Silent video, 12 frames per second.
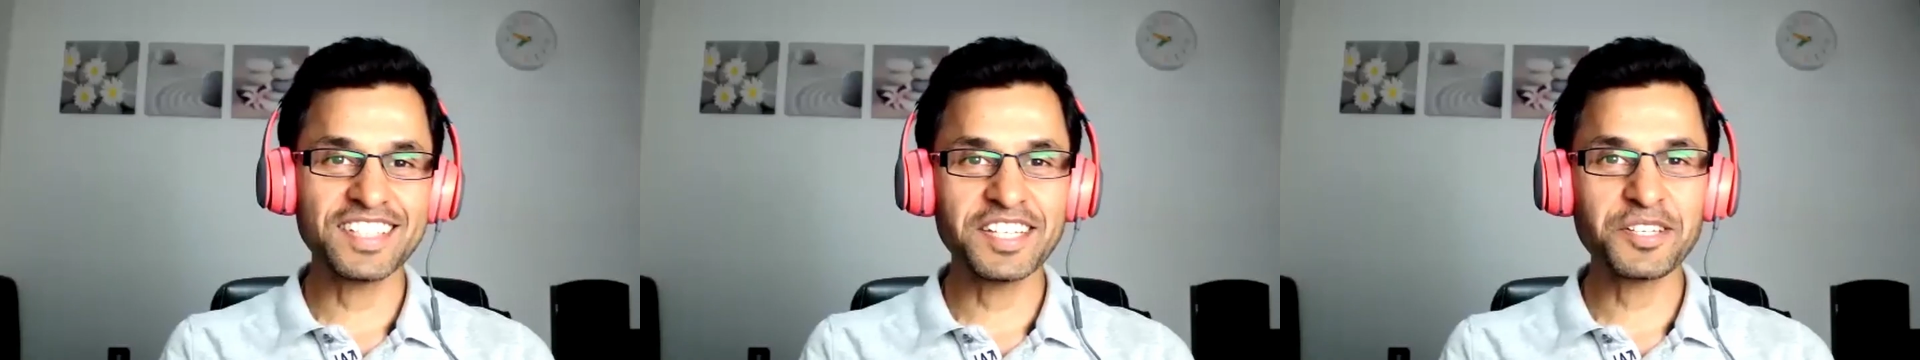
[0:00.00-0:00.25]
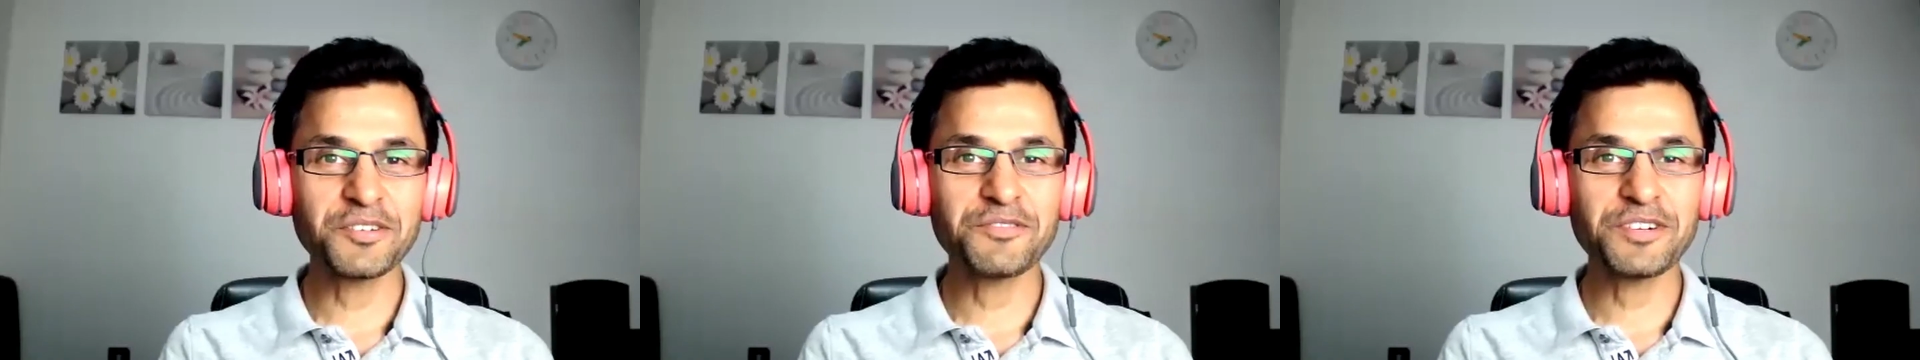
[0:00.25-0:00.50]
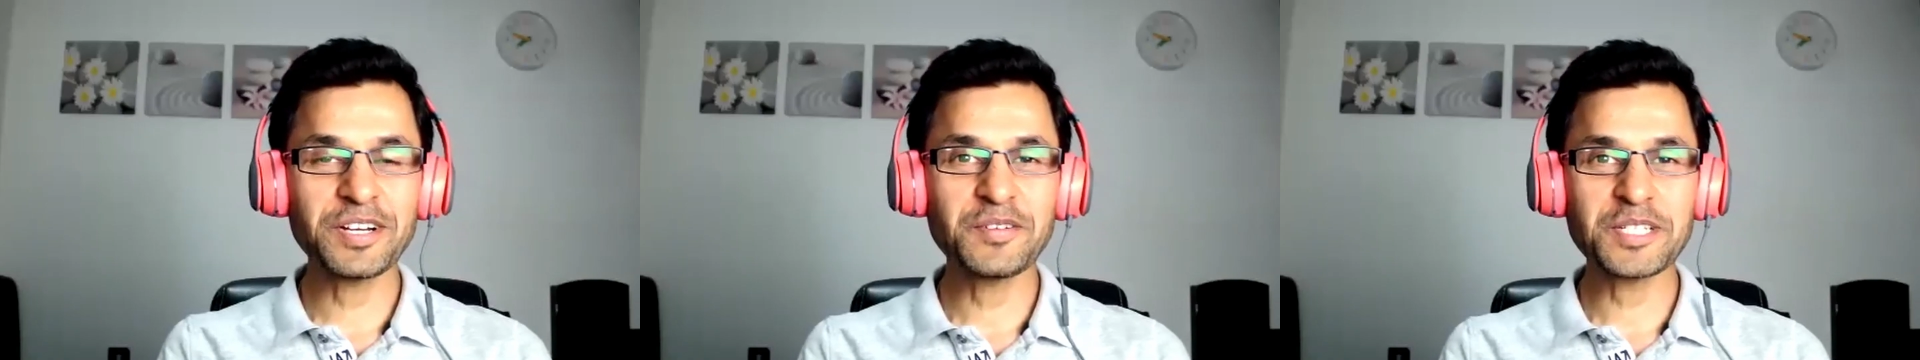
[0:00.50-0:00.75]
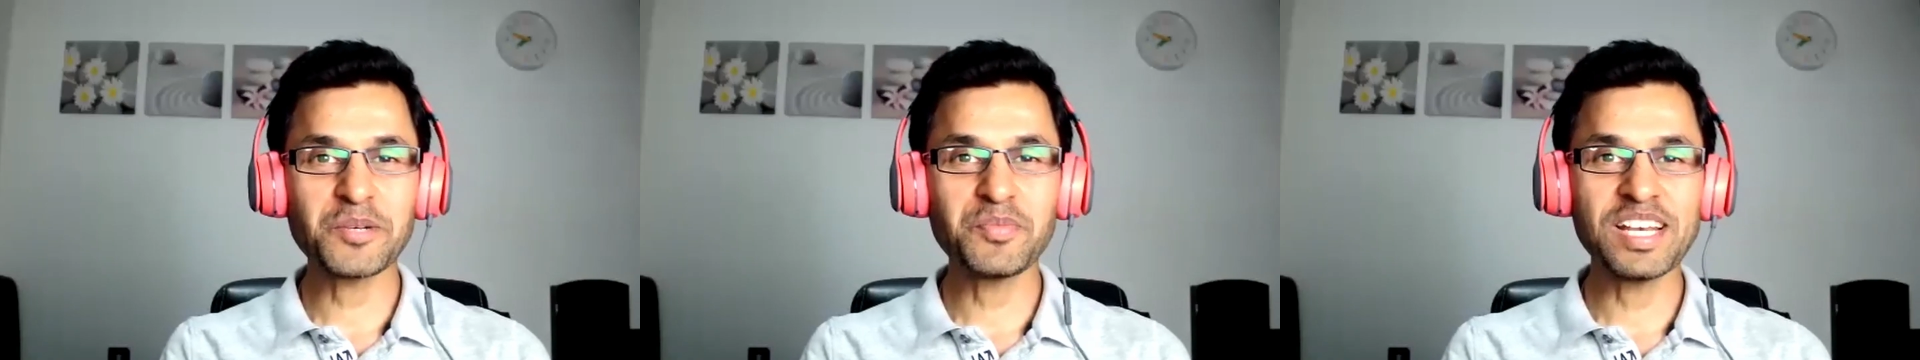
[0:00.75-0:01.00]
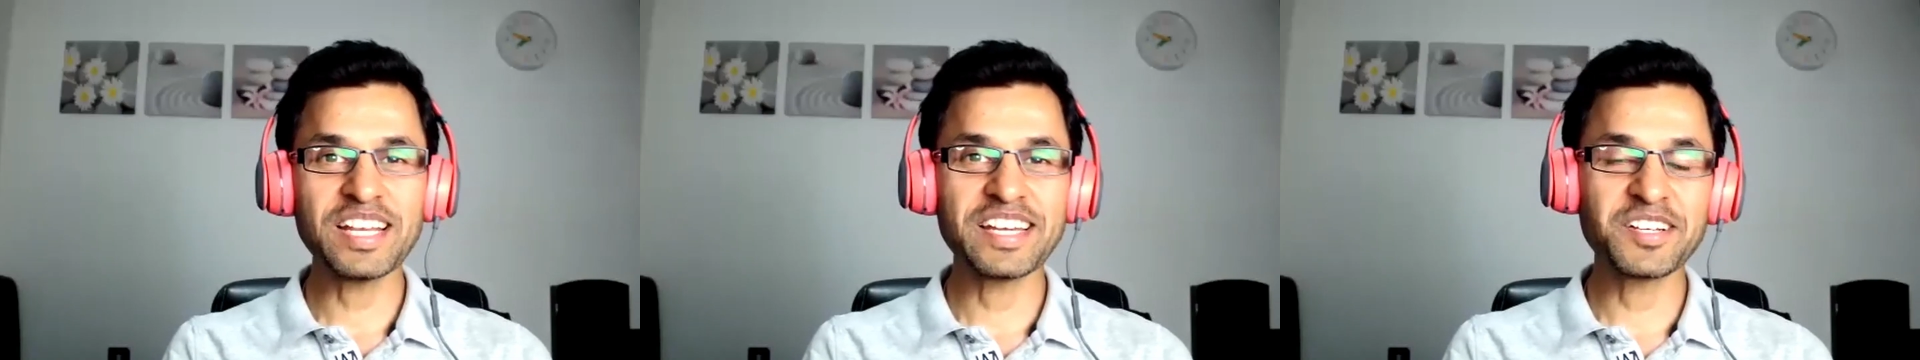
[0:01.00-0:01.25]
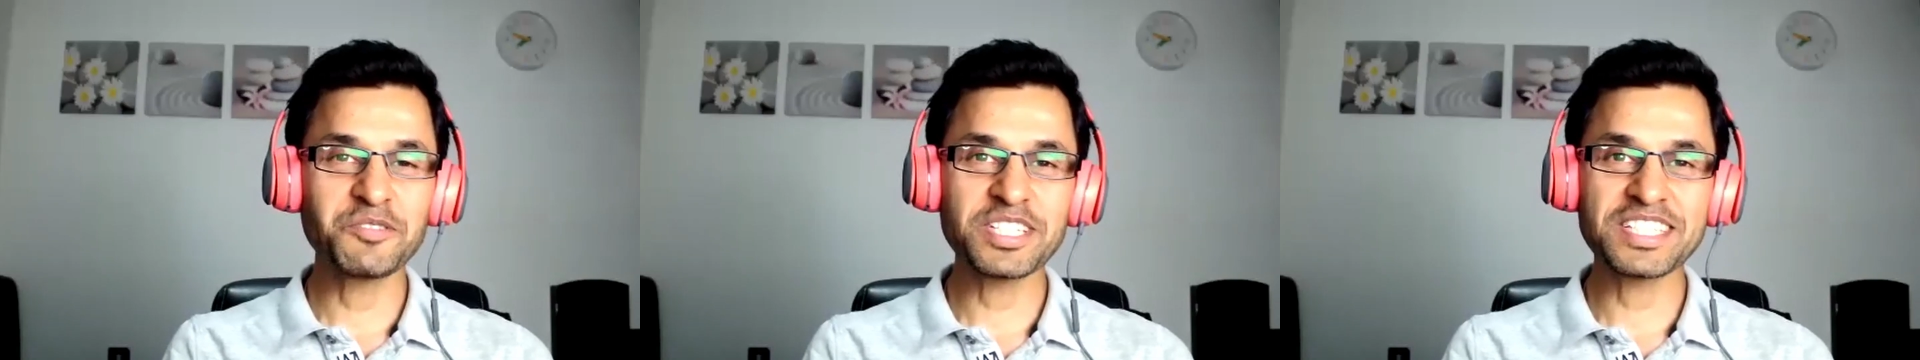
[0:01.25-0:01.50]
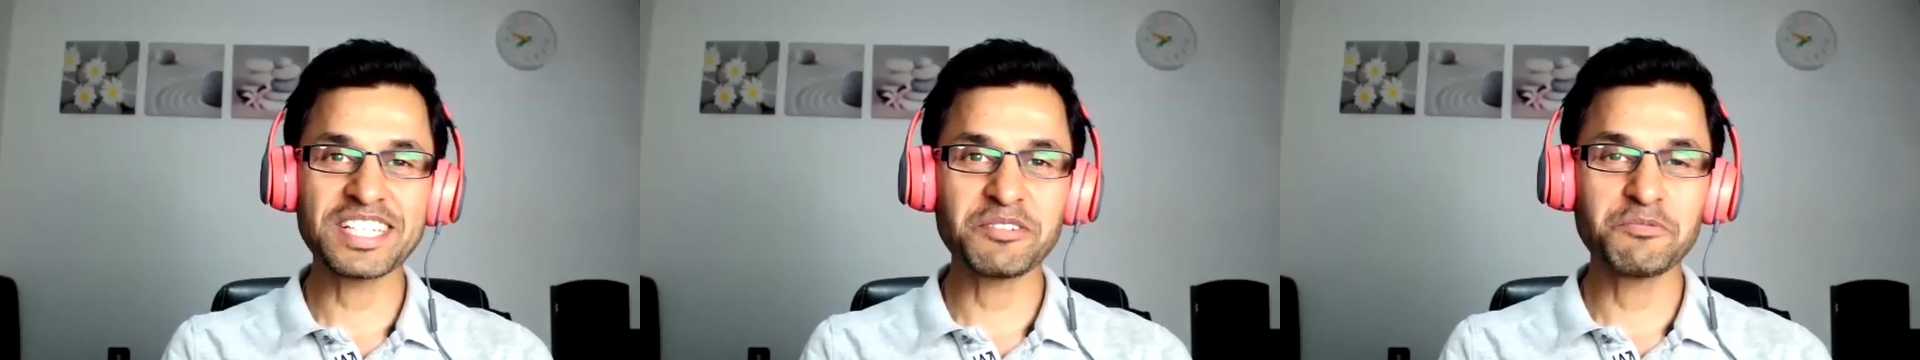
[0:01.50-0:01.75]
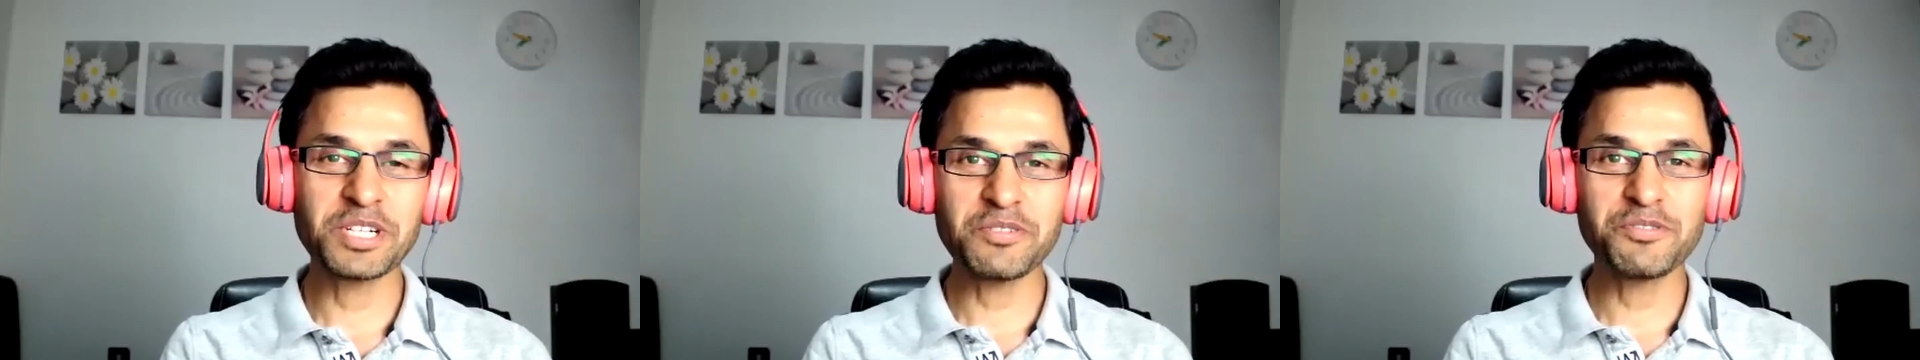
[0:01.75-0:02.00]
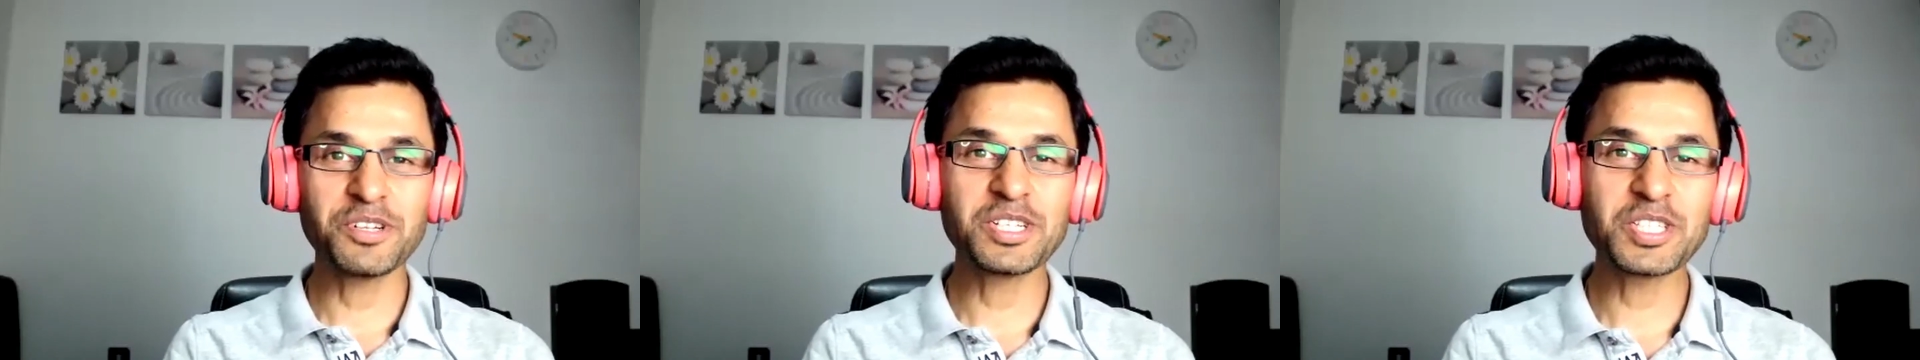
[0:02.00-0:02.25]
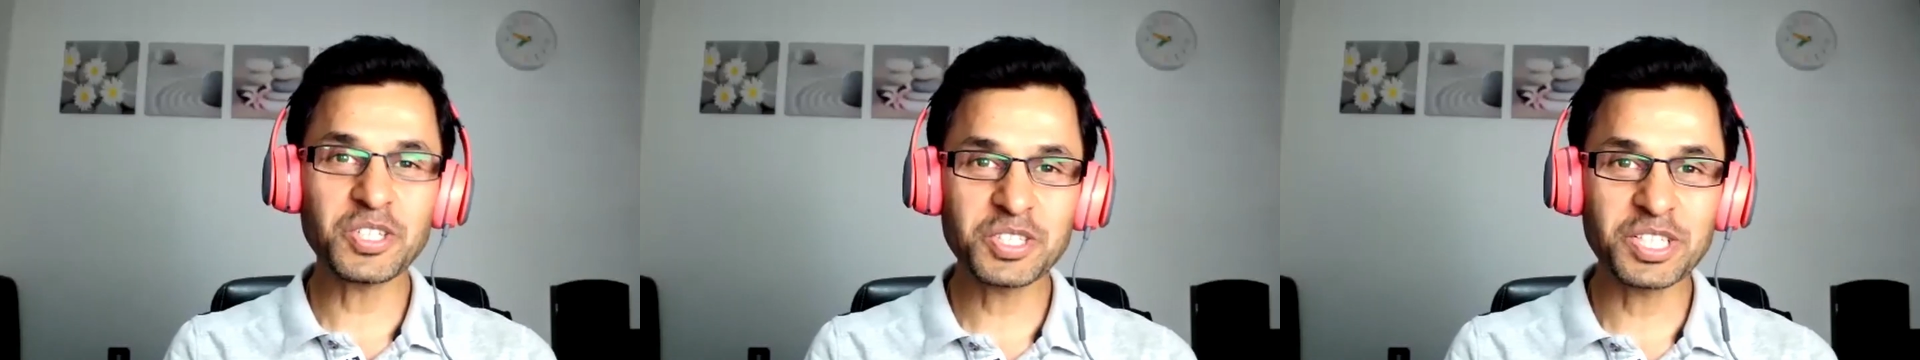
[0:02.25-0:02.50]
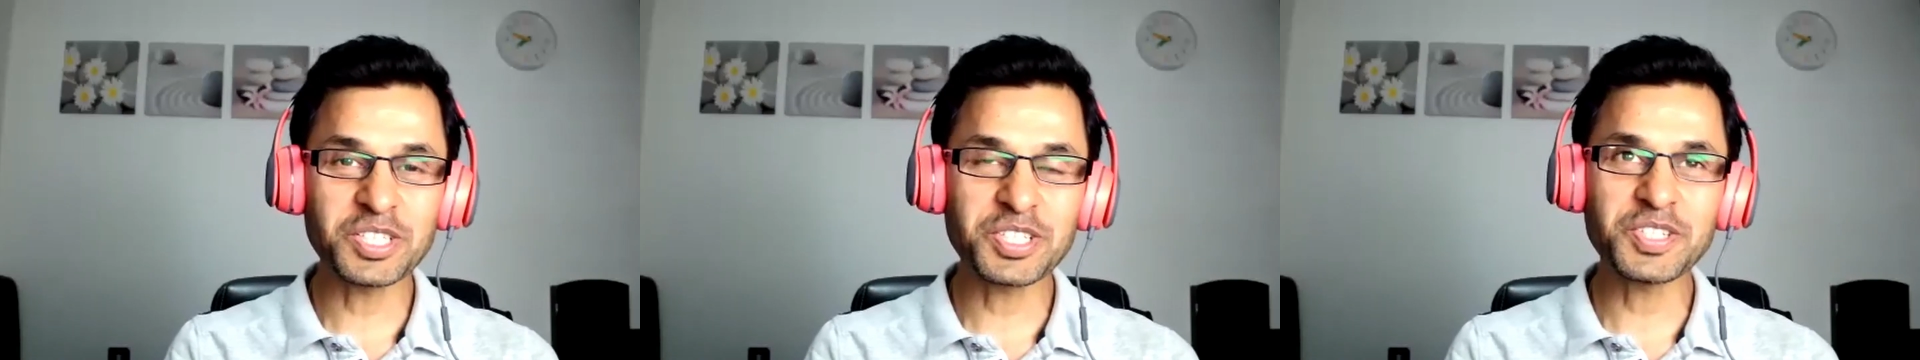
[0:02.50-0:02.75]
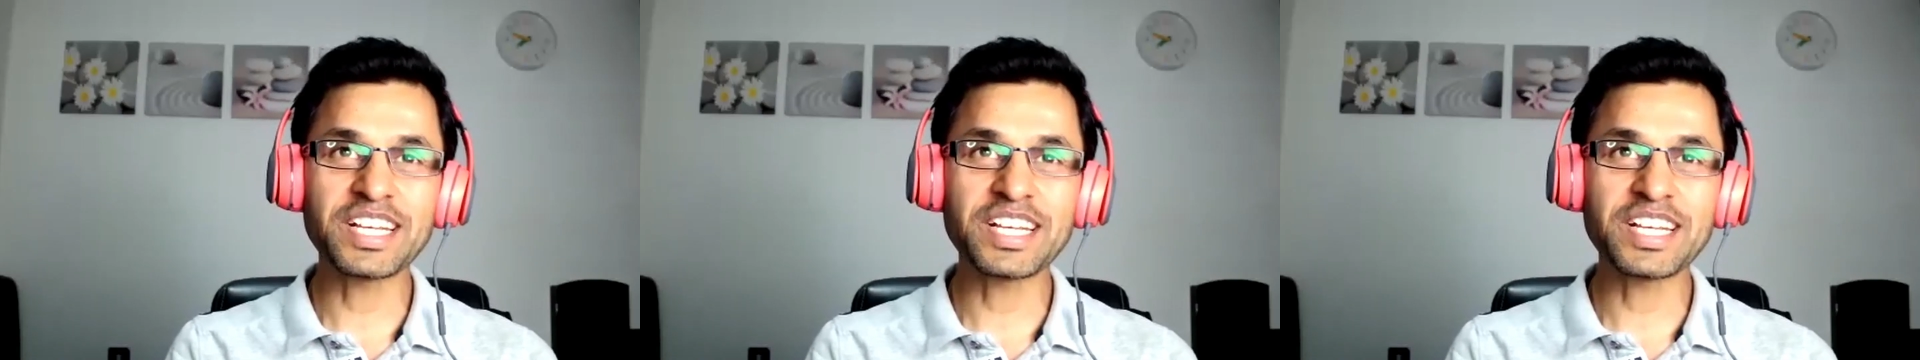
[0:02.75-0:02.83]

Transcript: Thank you very much, Emiliya. It was wonderful talking to you,